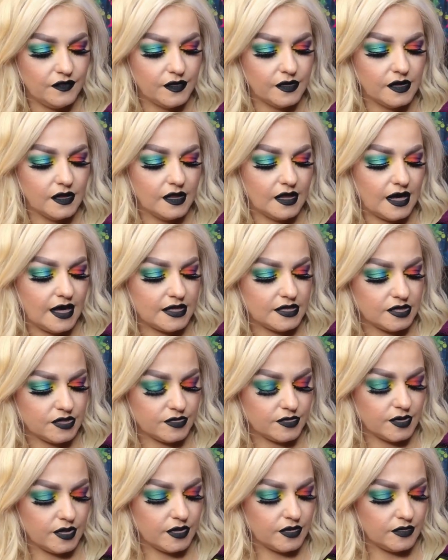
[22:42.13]
For the
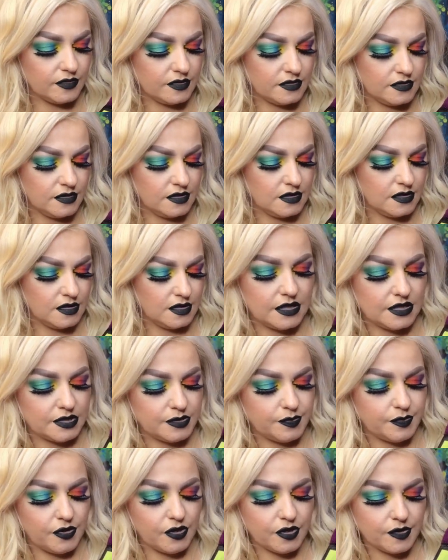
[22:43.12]
last row,
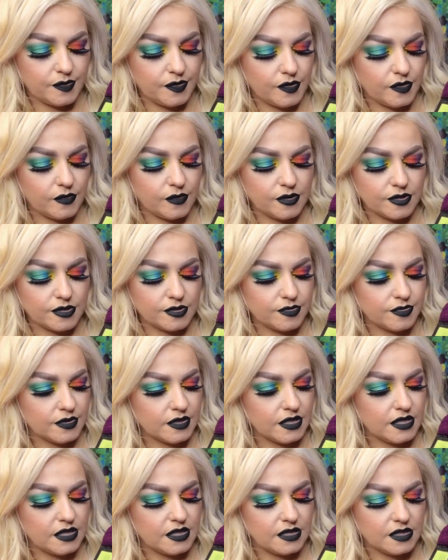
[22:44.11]
this purple works
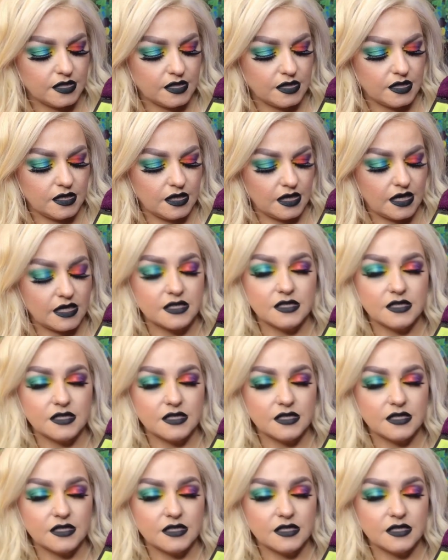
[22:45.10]
really good.